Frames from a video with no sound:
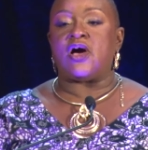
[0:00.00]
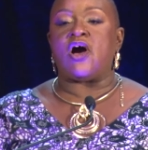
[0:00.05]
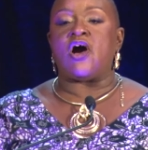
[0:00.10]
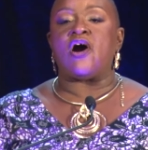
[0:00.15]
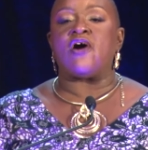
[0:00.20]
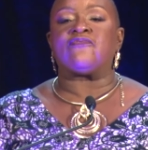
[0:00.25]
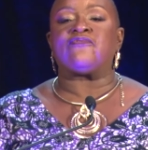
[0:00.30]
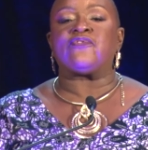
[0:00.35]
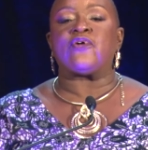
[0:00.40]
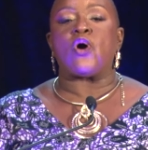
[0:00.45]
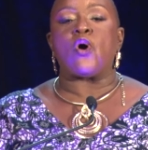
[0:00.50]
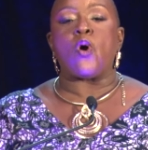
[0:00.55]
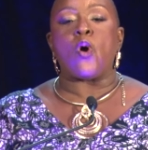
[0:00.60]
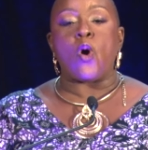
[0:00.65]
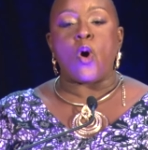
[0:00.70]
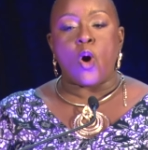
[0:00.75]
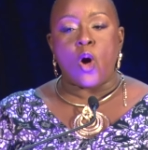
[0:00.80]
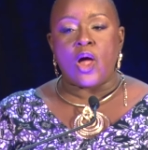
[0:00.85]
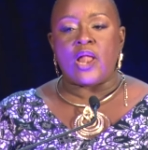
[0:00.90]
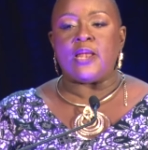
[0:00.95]
of
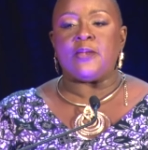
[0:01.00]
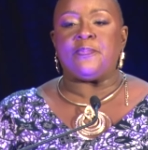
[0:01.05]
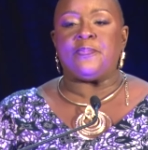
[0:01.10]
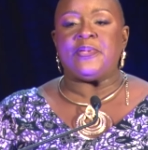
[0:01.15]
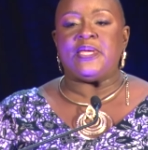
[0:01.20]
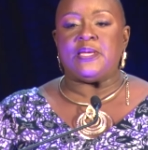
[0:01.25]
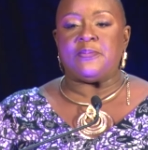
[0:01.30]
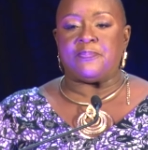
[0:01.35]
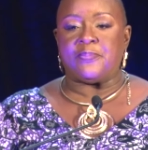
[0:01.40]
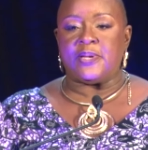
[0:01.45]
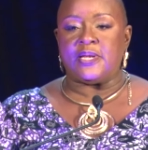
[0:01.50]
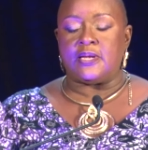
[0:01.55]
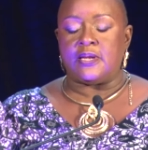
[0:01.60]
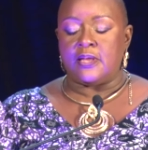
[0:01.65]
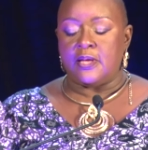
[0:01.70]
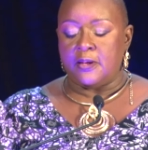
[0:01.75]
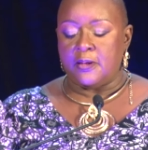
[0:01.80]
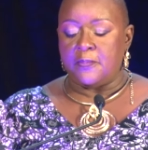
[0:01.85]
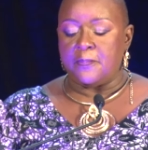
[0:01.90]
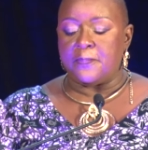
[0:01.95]
all people,